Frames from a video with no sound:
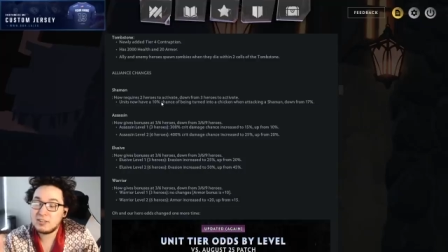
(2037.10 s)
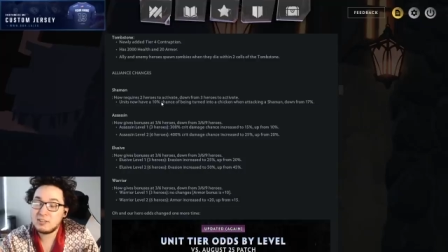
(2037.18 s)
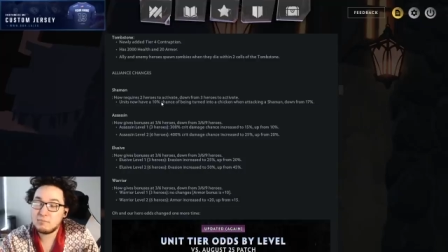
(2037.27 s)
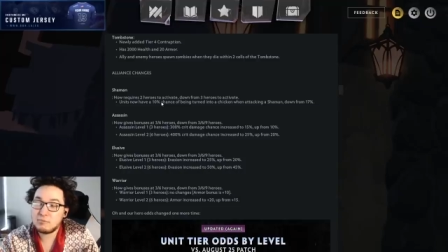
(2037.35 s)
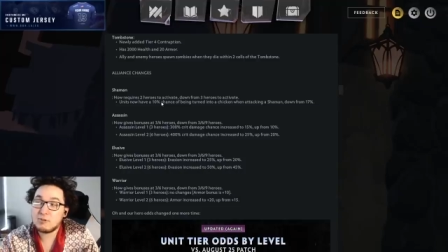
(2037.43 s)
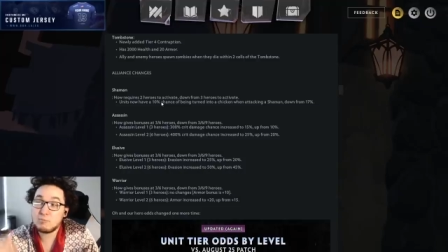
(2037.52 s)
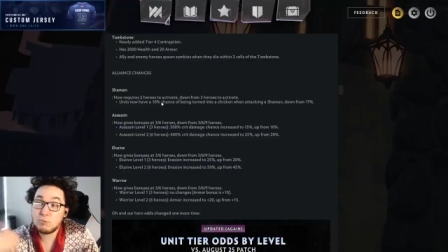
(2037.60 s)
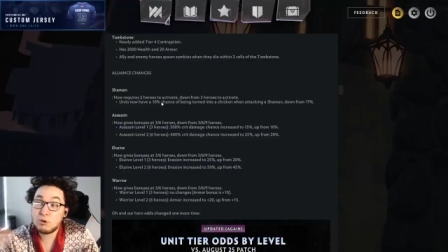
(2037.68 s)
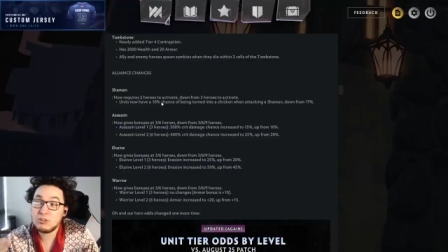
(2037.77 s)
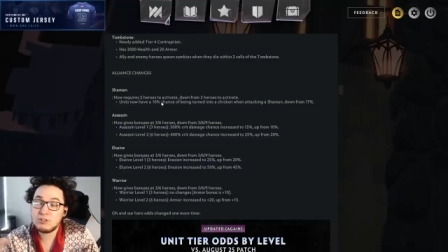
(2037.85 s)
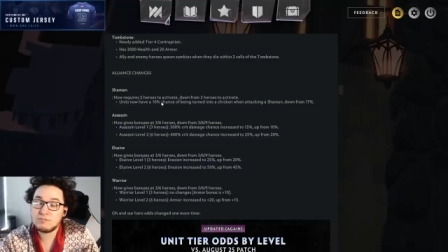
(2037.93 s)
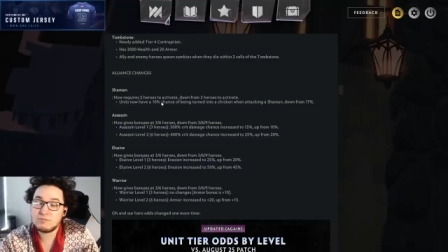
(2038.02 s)
on the board while
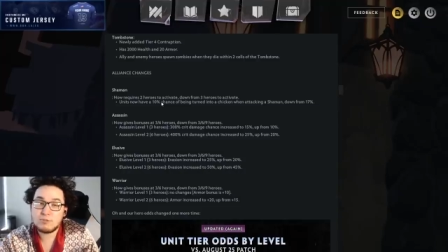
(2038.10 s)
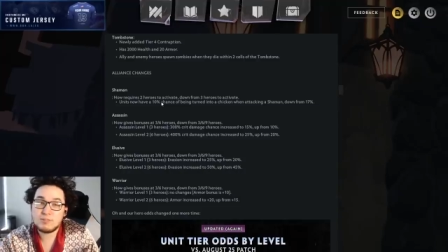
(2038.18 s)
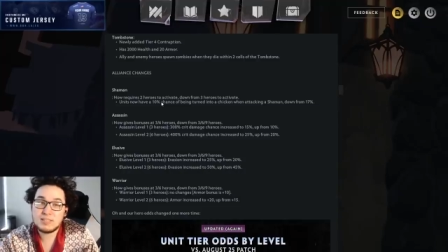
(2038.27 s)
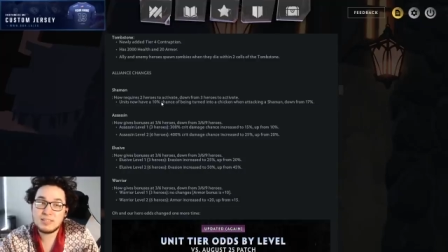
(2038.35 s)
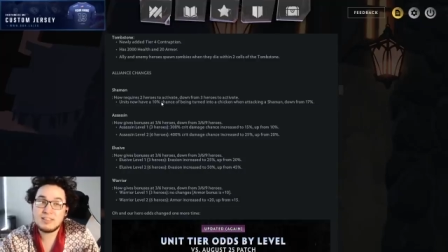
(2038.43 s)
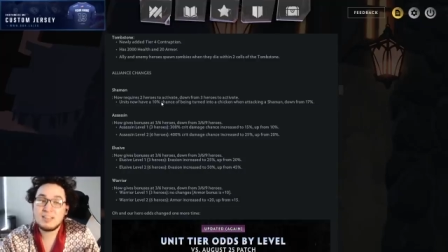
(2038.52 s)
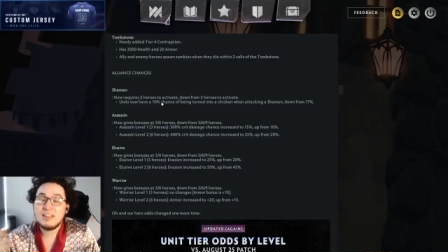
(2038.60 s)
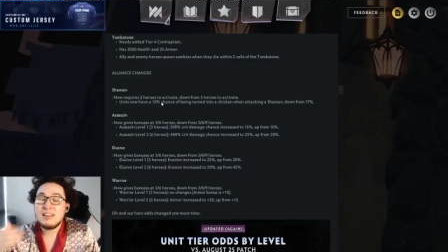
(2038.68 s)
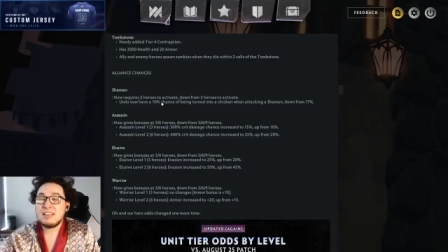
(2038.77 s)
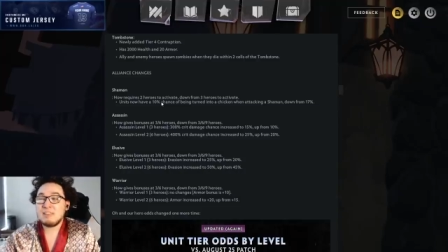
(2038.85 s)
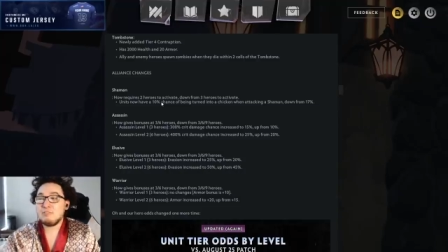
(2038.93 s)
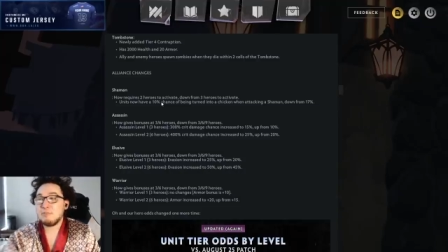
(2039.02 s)
you're rolling,
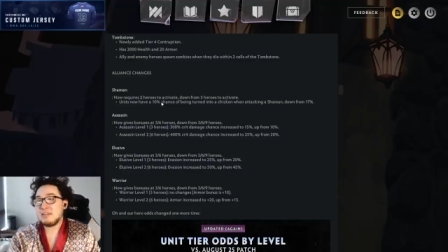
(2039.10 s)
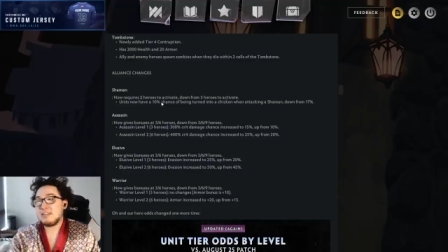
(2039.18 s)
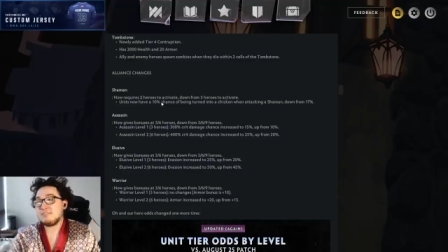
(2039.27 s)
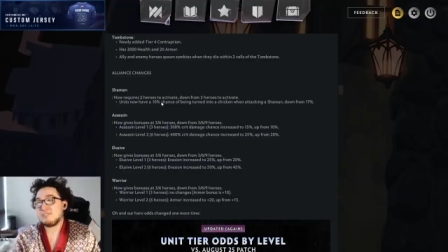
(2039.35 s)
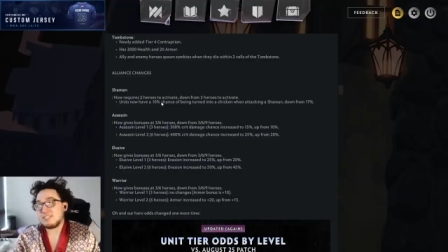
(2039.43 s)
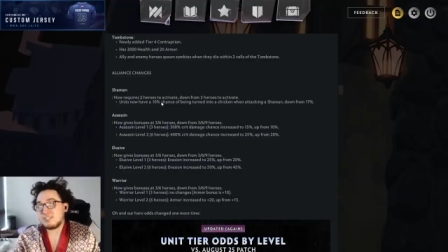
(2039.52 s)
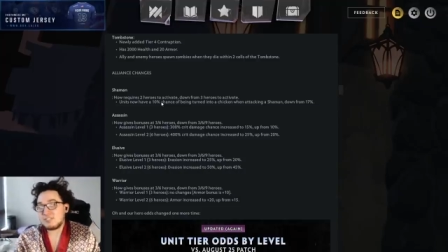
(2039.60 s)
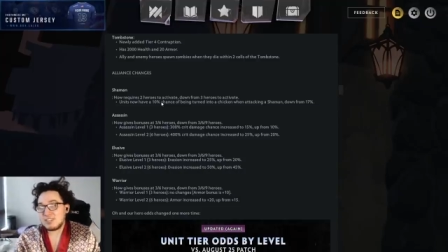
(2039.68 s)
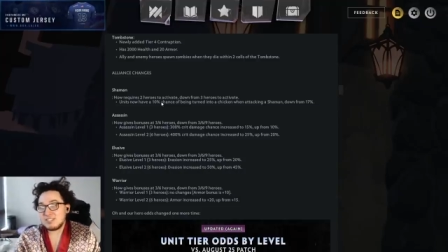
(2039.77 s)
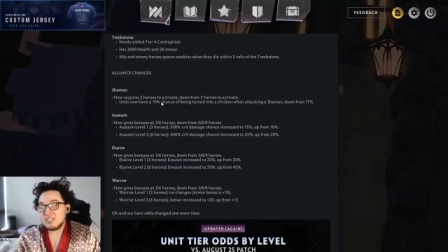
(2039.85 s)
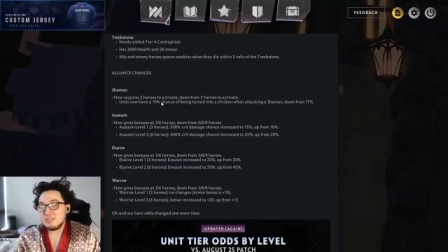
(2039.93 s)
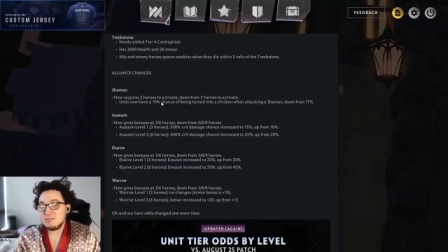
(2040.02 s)
and that would be an interesting
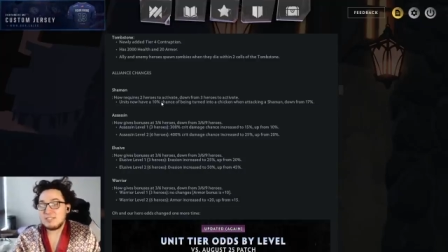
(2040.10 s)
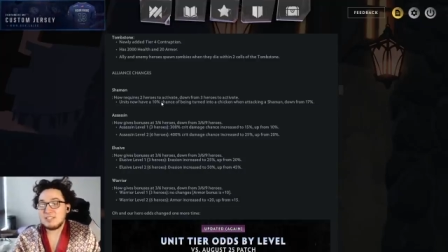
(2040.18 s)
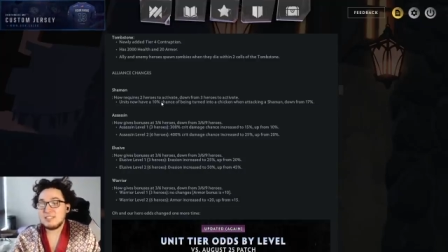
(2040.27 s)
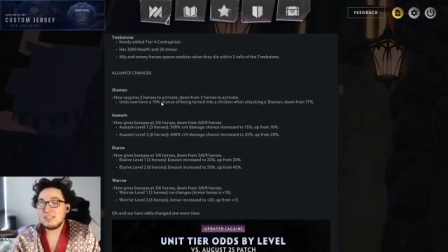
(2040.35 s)
strategy you'd see.